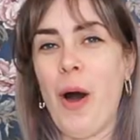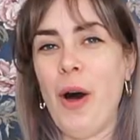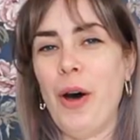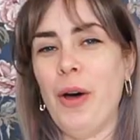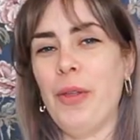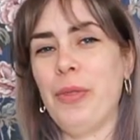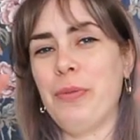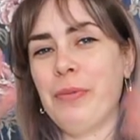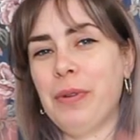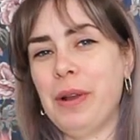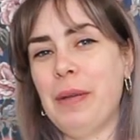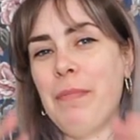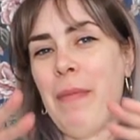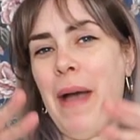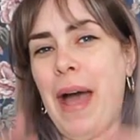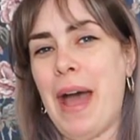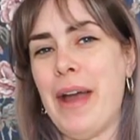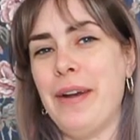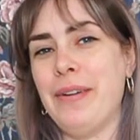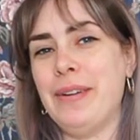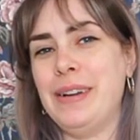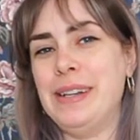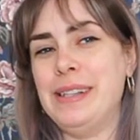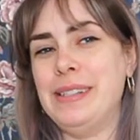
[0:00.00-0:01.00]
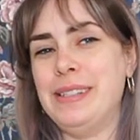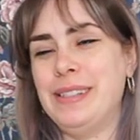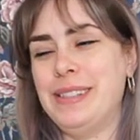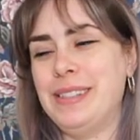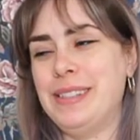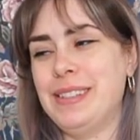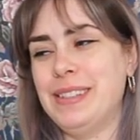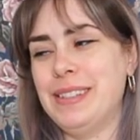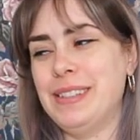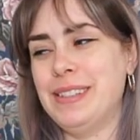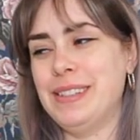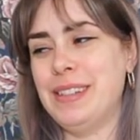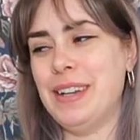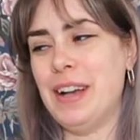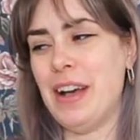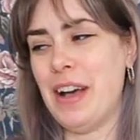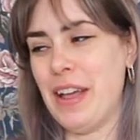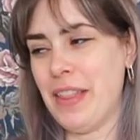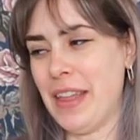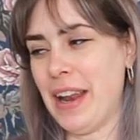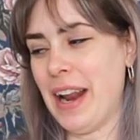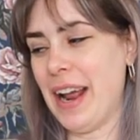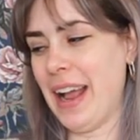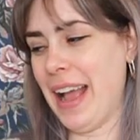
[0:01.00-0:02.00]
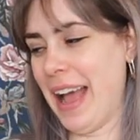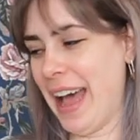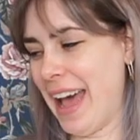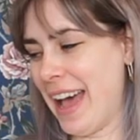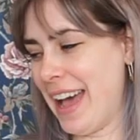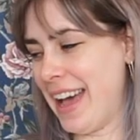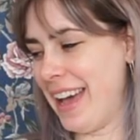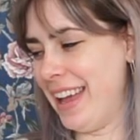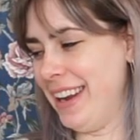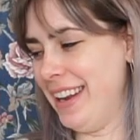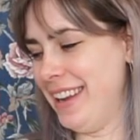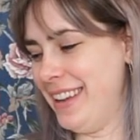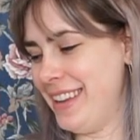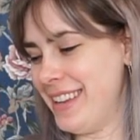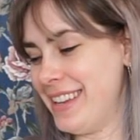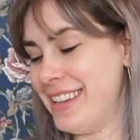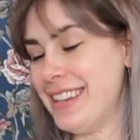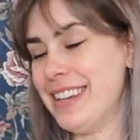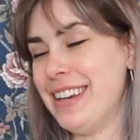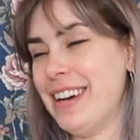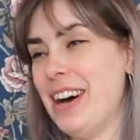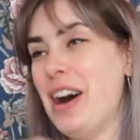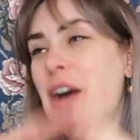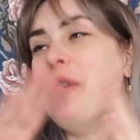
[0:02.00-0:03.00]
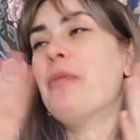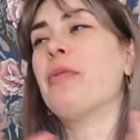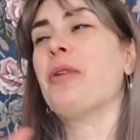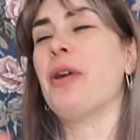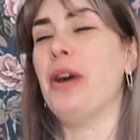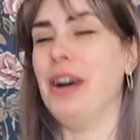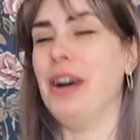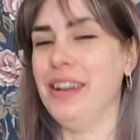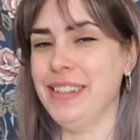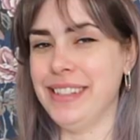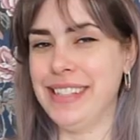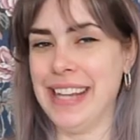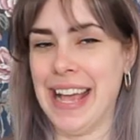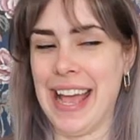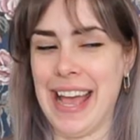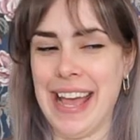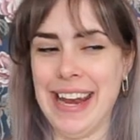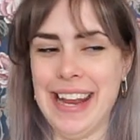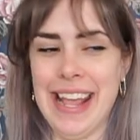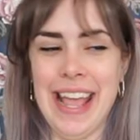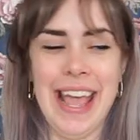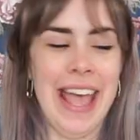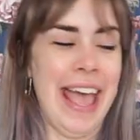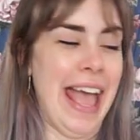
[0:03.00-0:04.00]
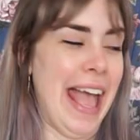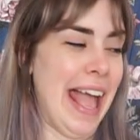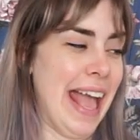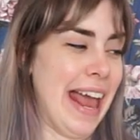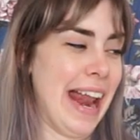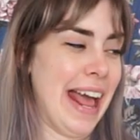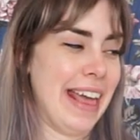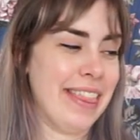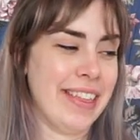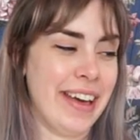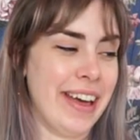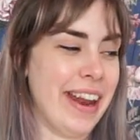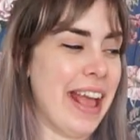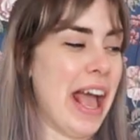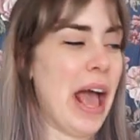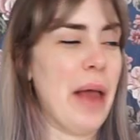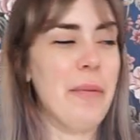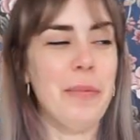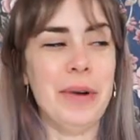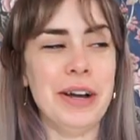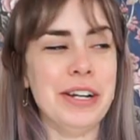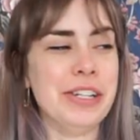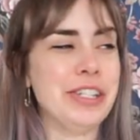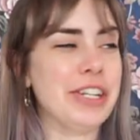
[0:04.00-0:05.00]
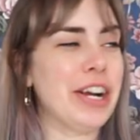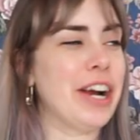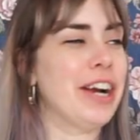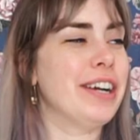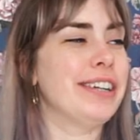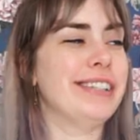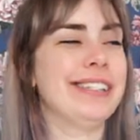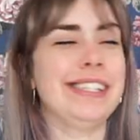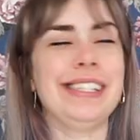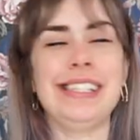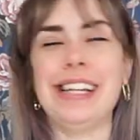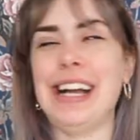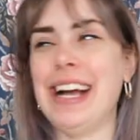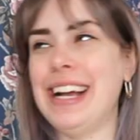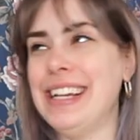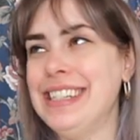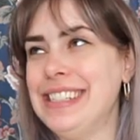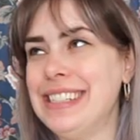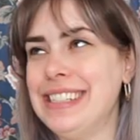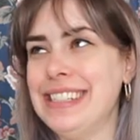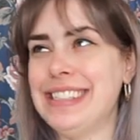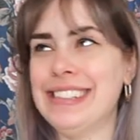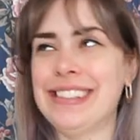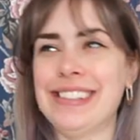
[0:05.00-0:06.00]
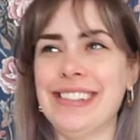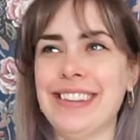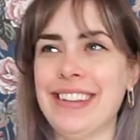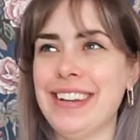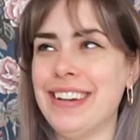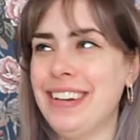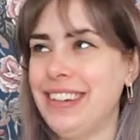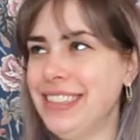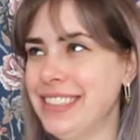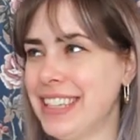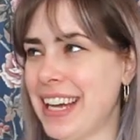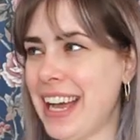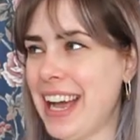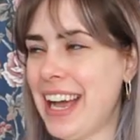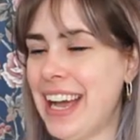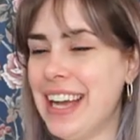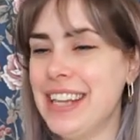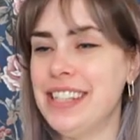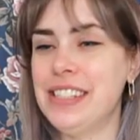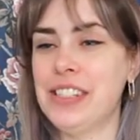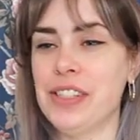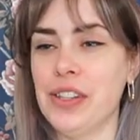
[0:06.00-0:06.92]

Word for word: All three batteries that I had were all dead, and I thought I had one charged. I didn't, so they all died.